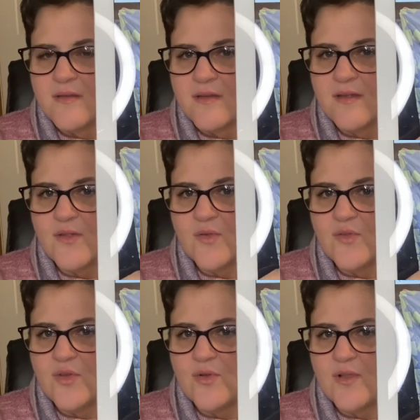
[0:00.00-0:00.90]
because those
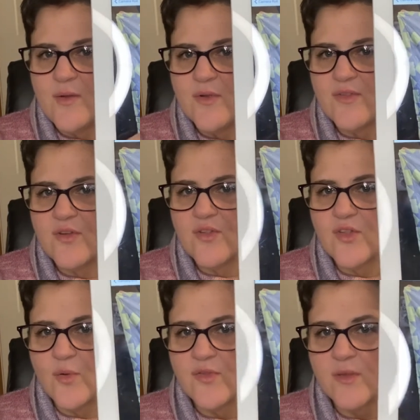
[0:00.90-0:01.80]
two light ones look
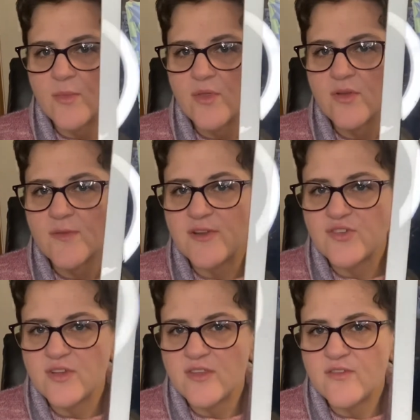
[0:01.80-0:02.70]
so similar,
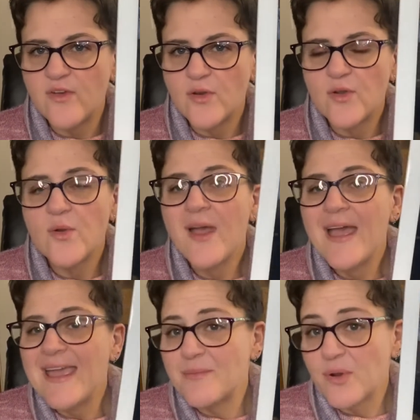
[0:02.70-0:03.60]
especially in the photo.
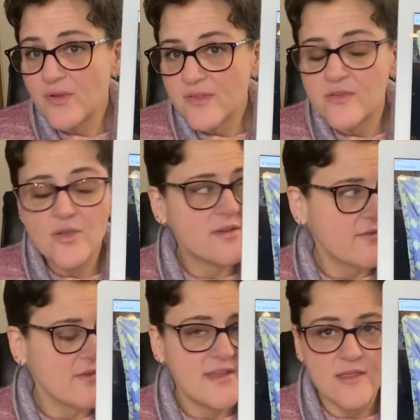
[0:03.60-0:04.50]
In person, you can
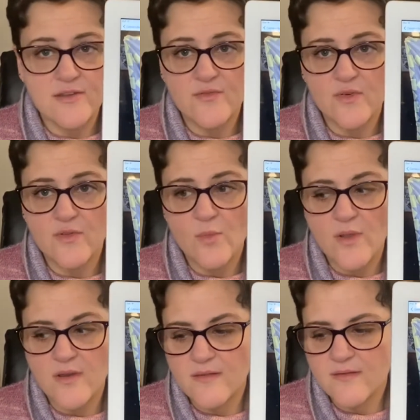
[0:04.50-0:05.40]
definitely tell a difference.
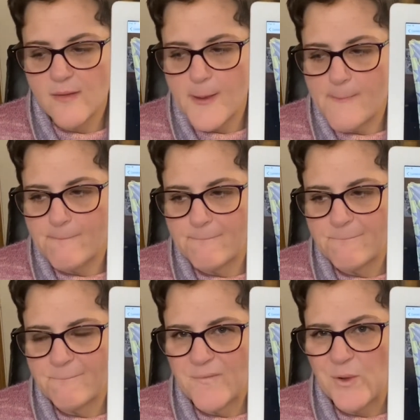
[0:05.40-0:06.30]
One is
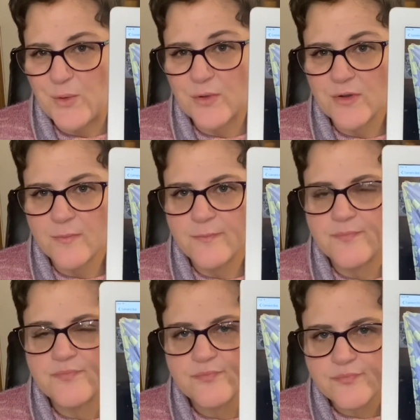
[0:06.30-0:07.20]
cooler,
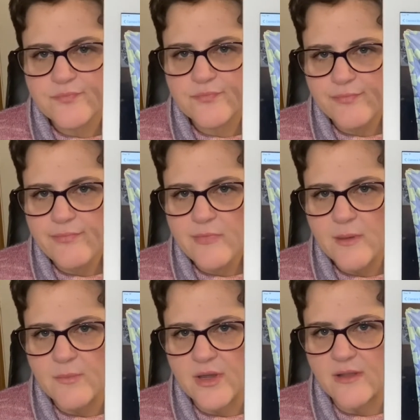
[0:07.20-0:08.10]

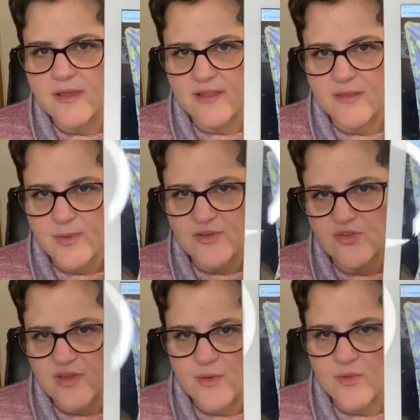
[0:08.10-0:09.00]
but like in the picture,
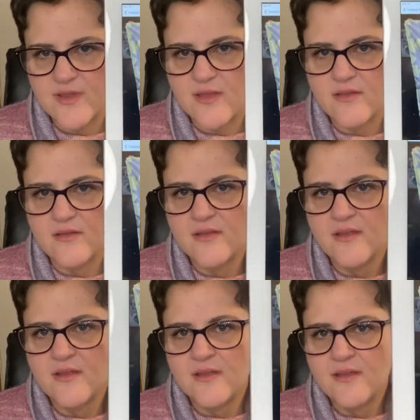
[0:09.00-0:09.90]
you can't really tell.
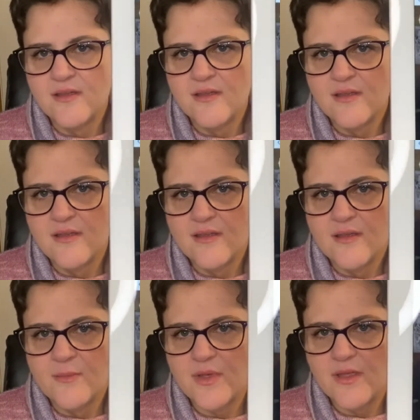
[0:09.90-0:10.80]

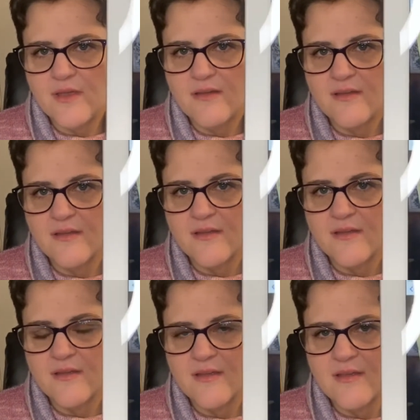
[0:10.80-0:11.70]
But yeah.
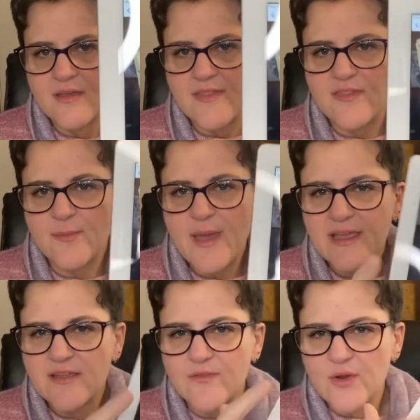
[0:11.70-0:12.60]
And then the
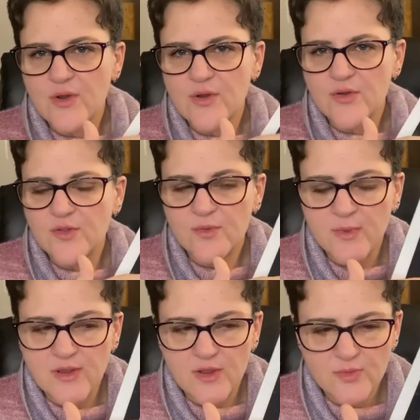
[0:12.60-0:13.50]
backing for hers,
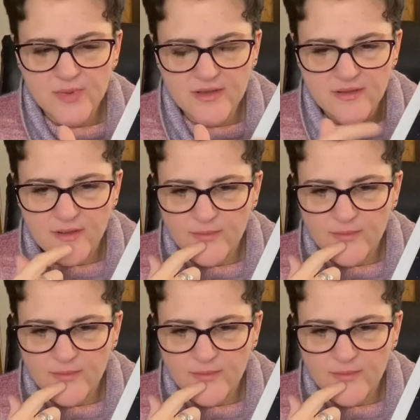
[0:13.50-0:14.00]
my daughter picked